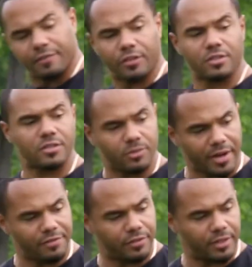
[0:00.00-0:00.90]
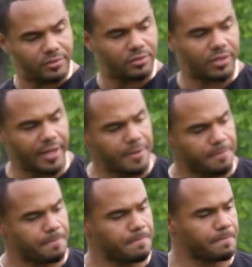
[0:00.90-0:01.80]
Um, yeah, so like for me, I
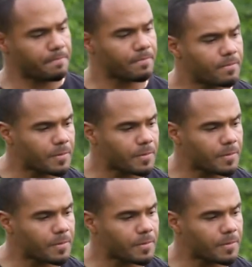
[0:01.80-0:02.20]
needed to gain weight.